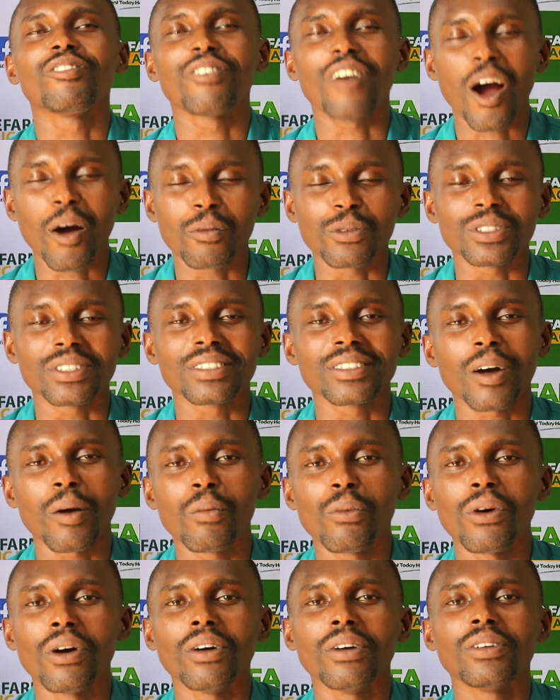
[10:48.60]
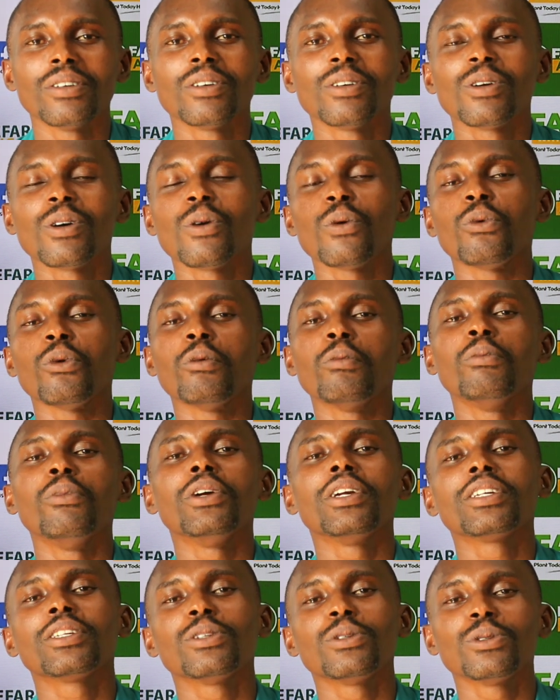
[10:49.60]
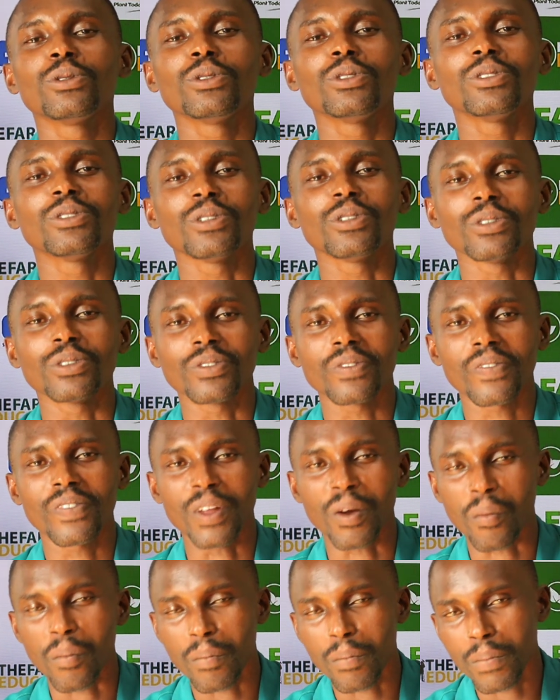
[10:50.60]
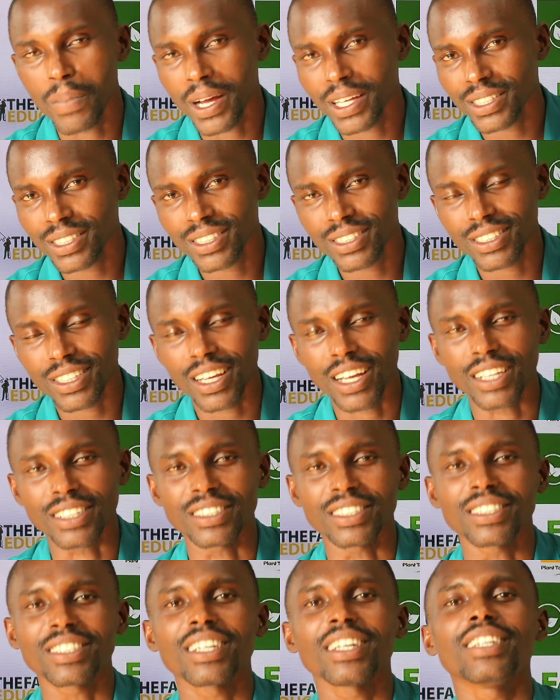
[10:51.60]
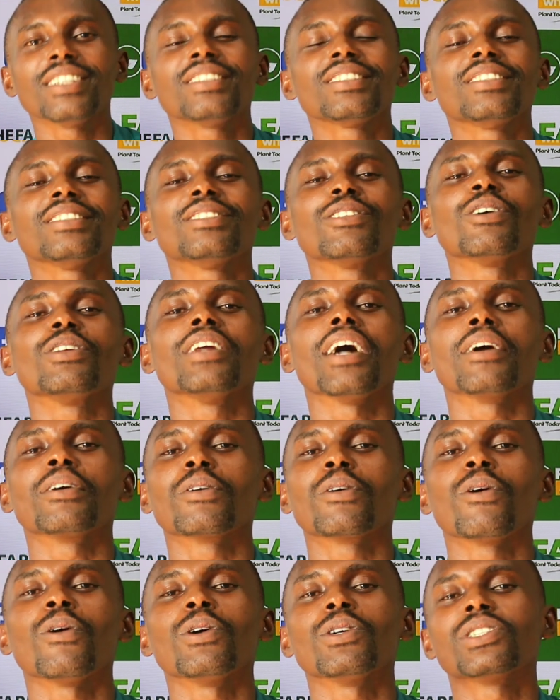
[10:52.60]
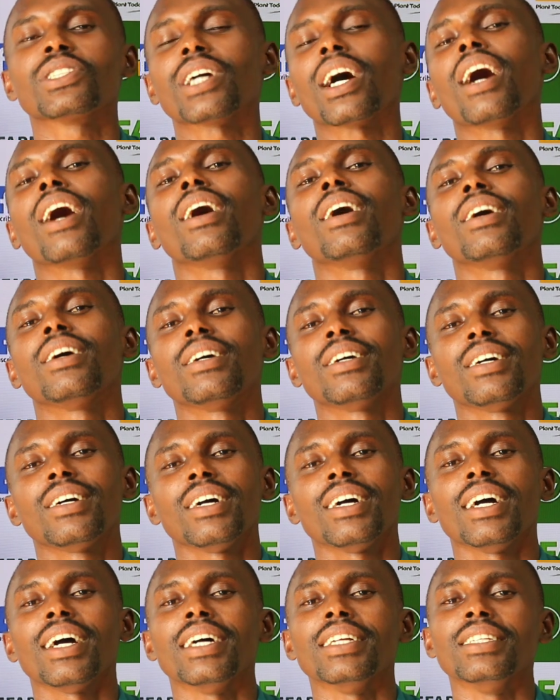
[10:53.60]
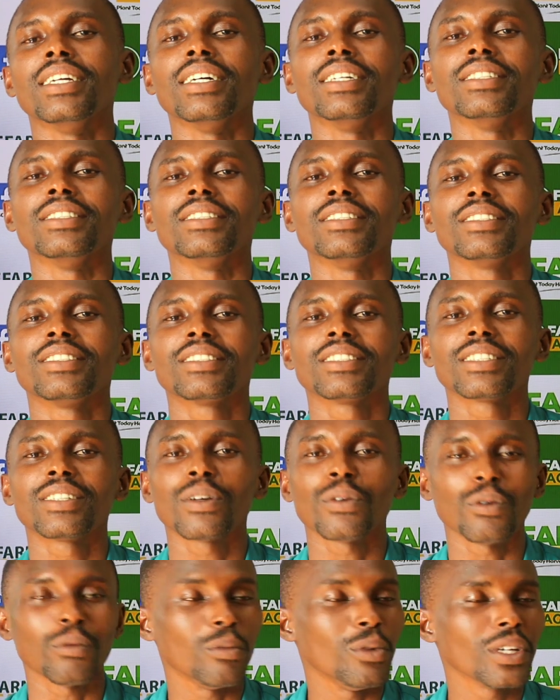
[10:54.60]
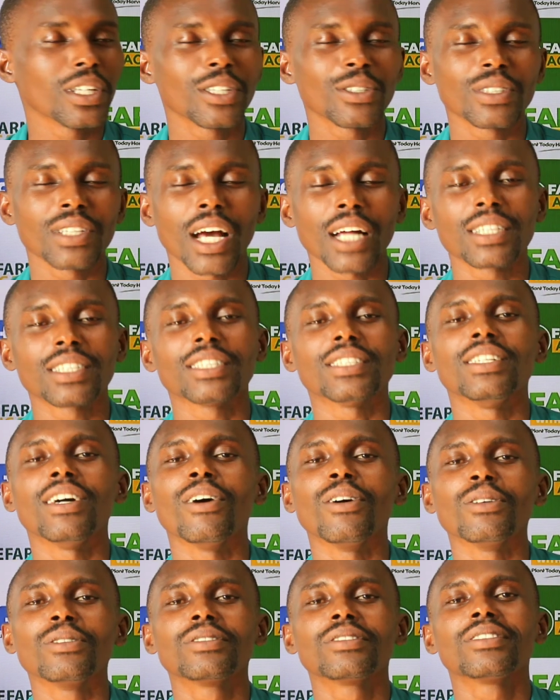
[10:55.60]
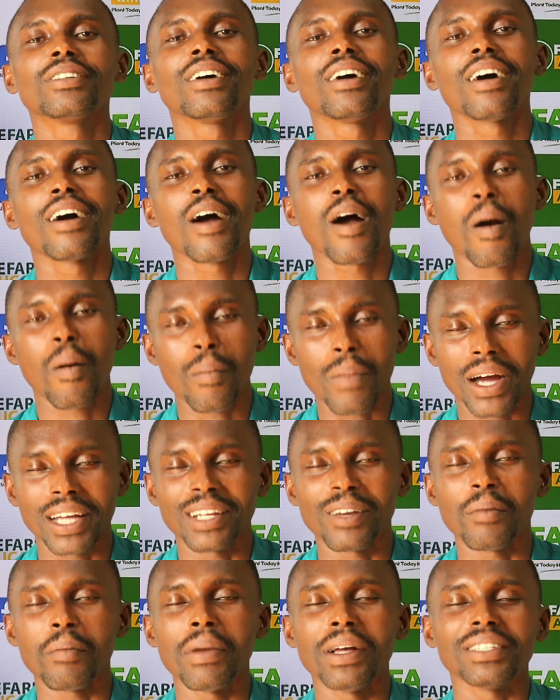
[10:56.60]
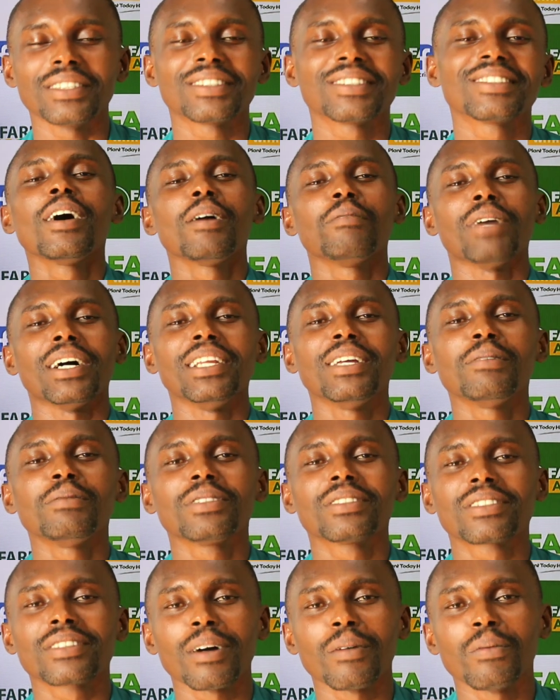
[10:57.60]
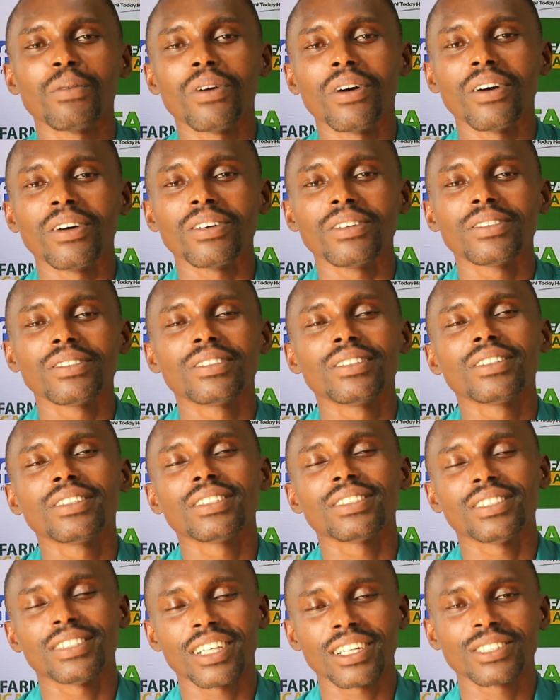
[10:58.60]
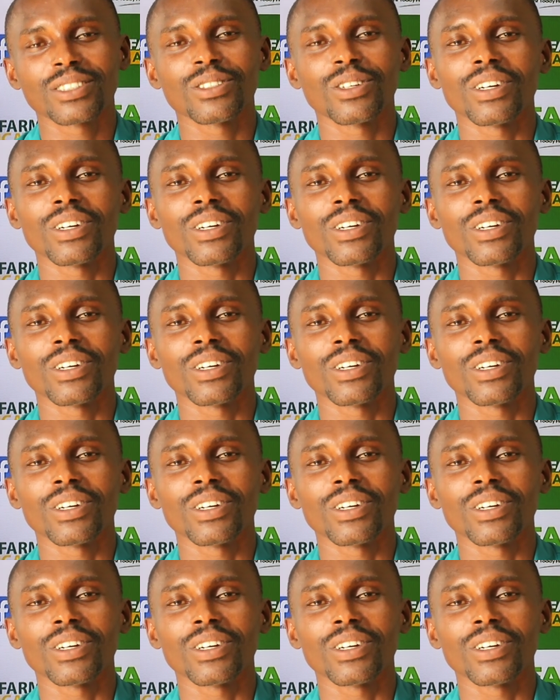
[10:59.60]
Farm with Samuel. We bring you, the best education on agriculture, and then we bring you nothing else but the best. My name is Samuel. Just